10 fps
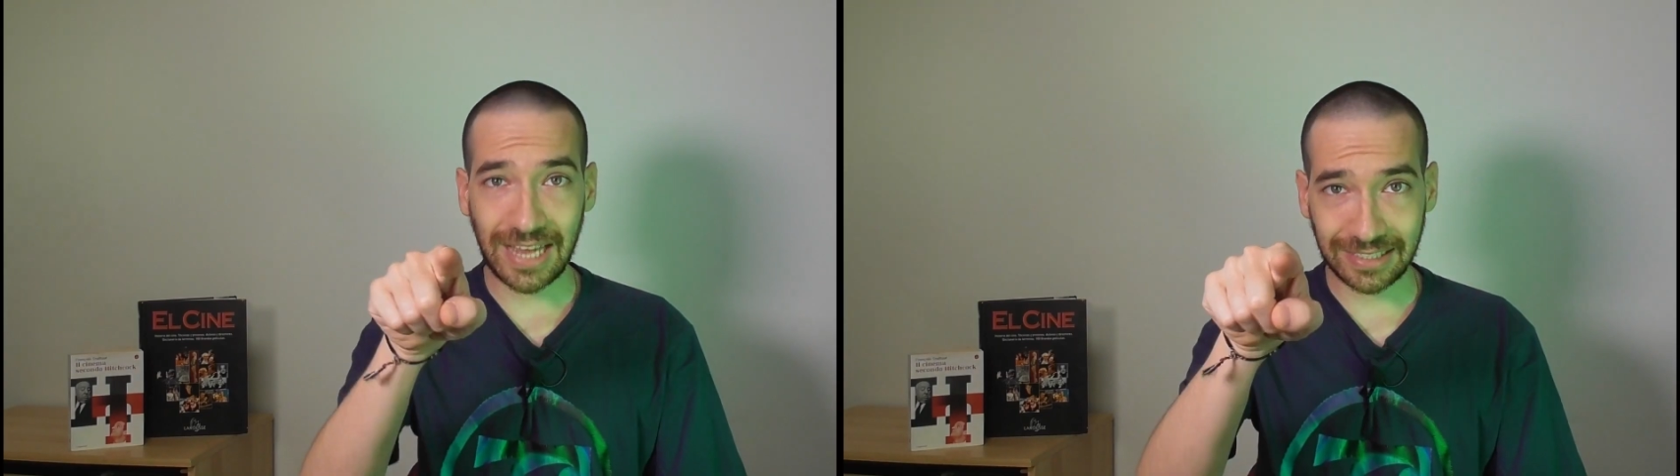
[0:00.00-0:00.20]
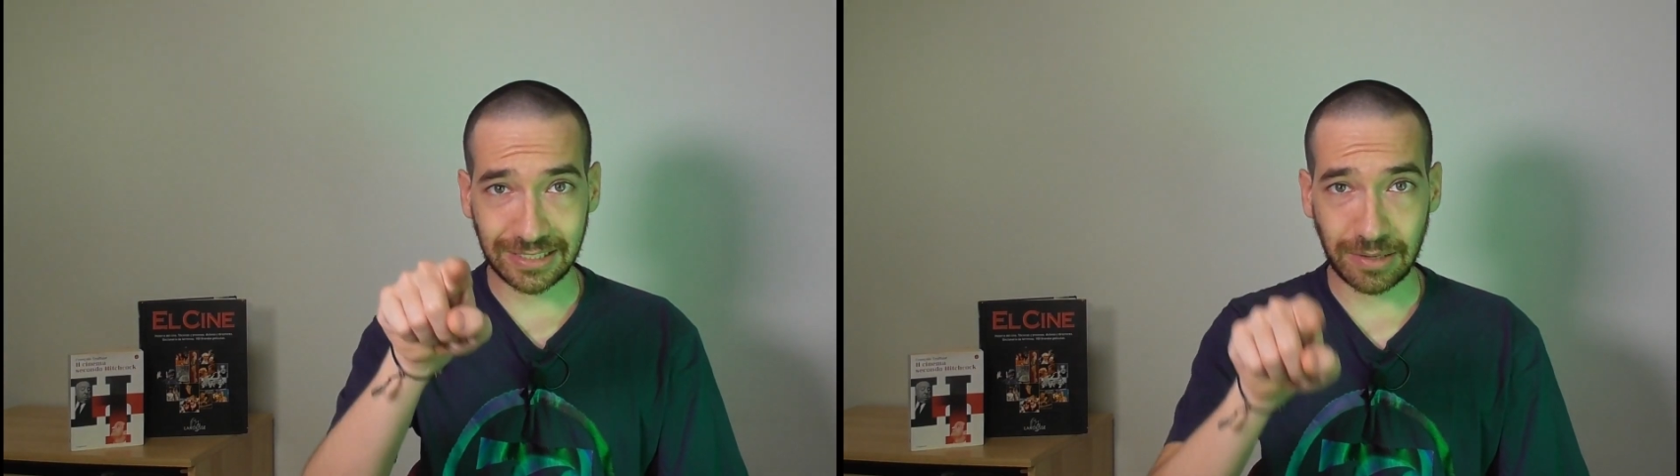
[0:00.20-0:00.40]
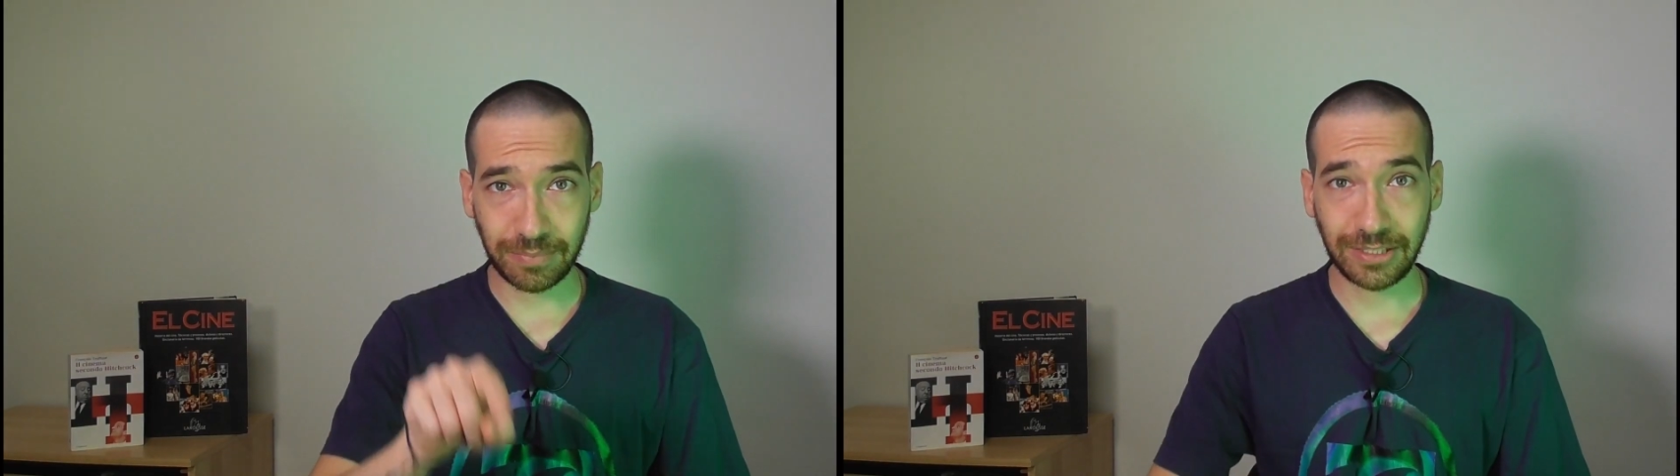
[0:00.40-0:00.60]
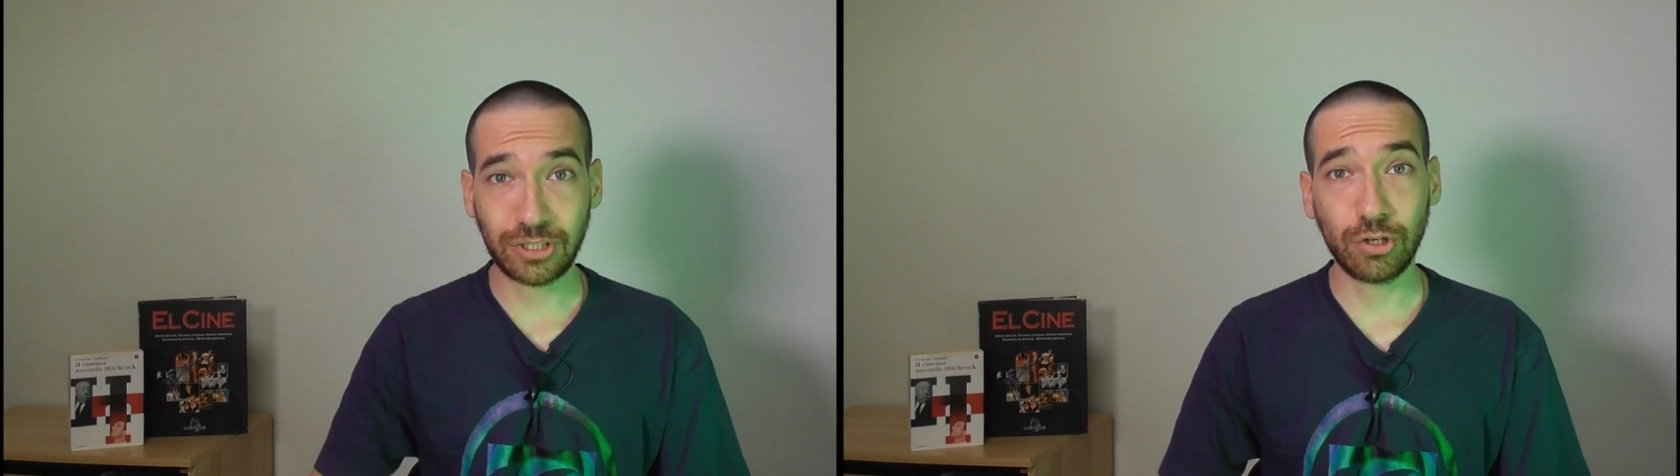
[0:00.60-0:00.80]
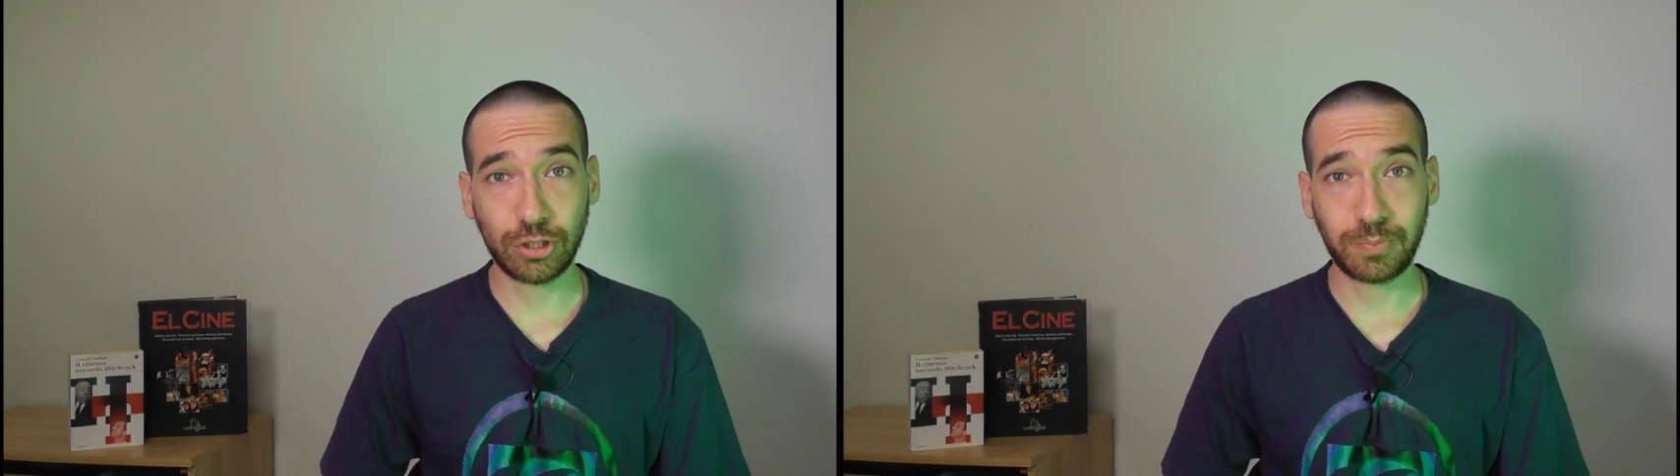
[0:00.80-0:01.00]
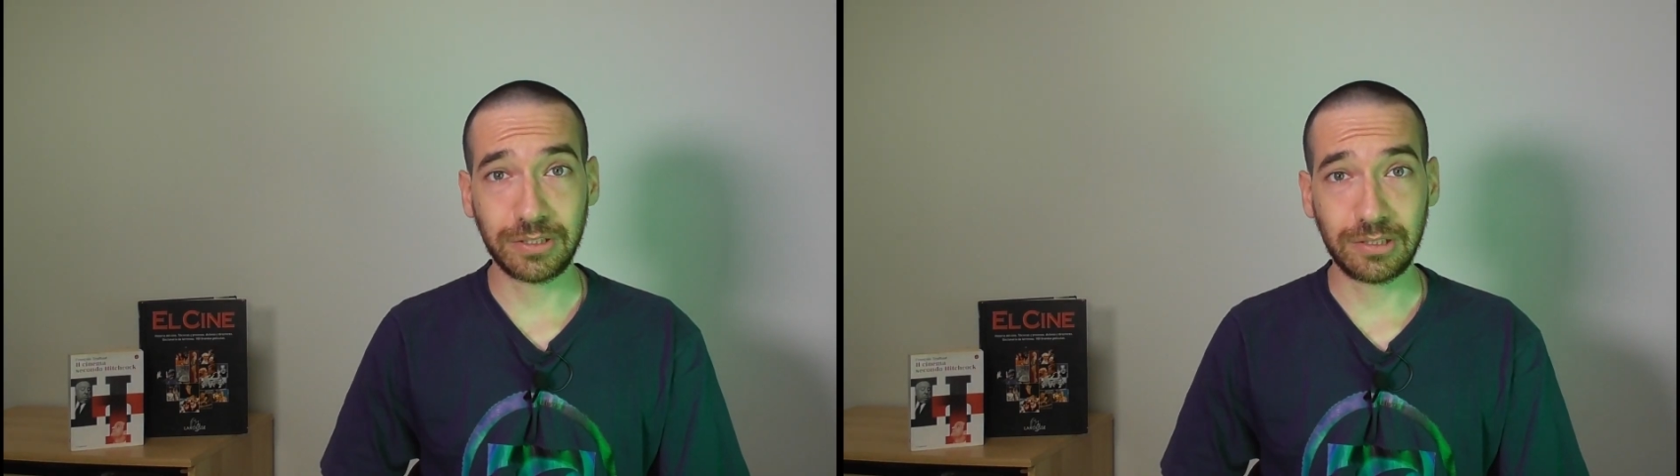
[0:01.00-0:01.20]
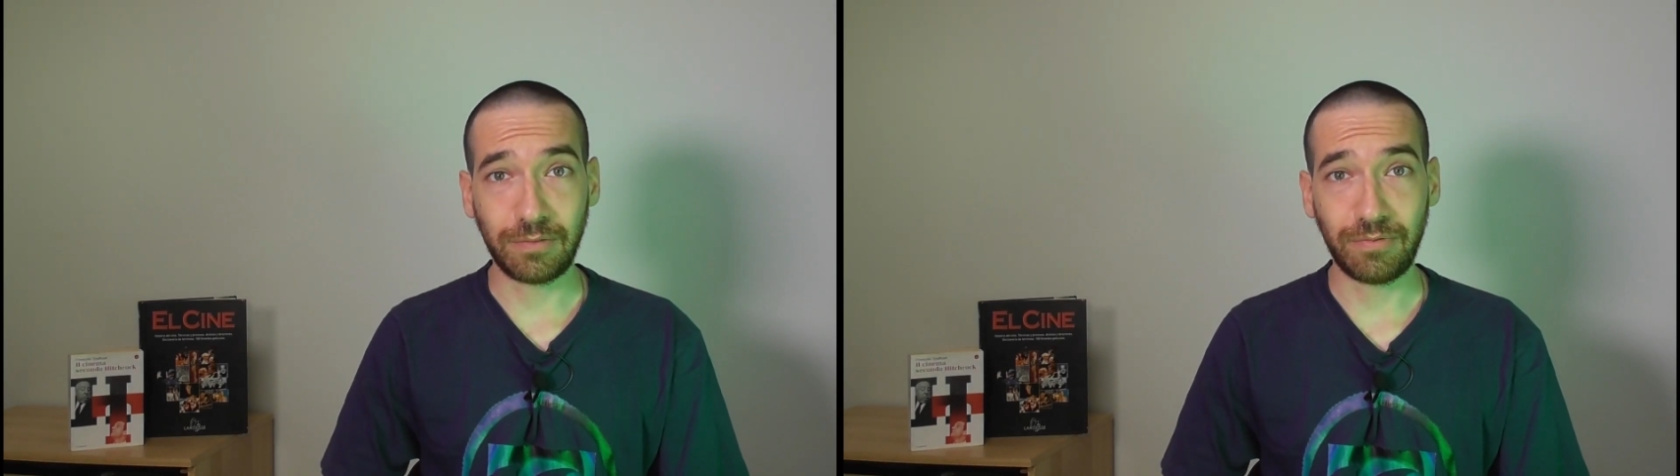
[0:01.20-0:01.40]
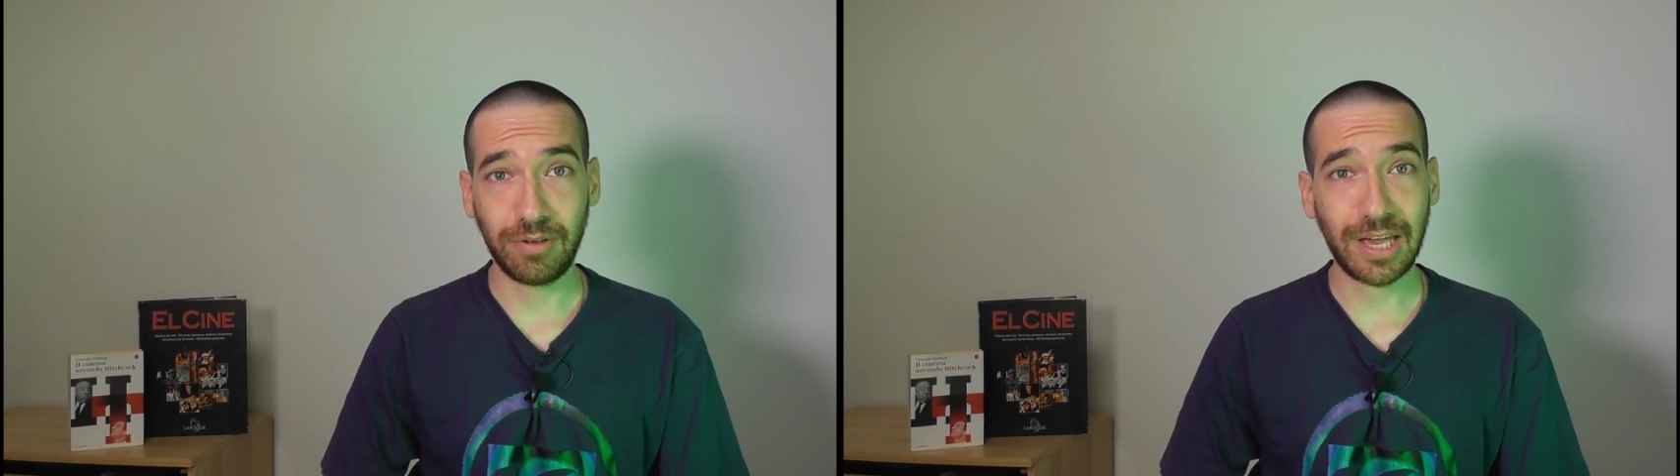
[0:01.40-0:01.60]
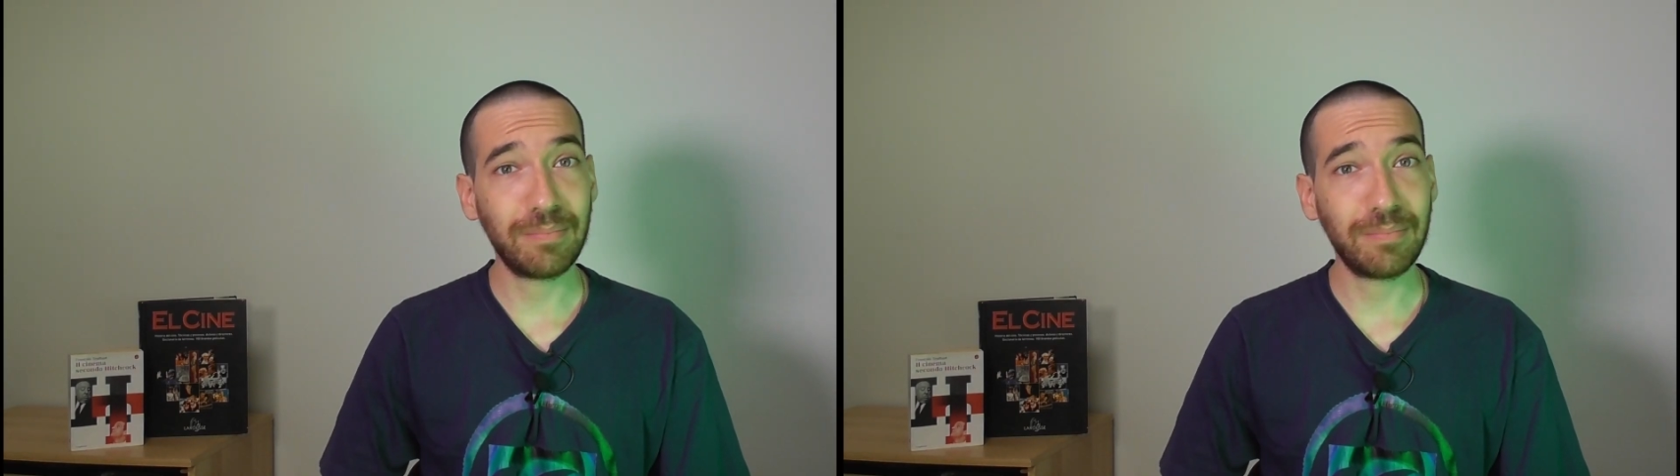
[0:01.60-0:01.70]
that's something so specific,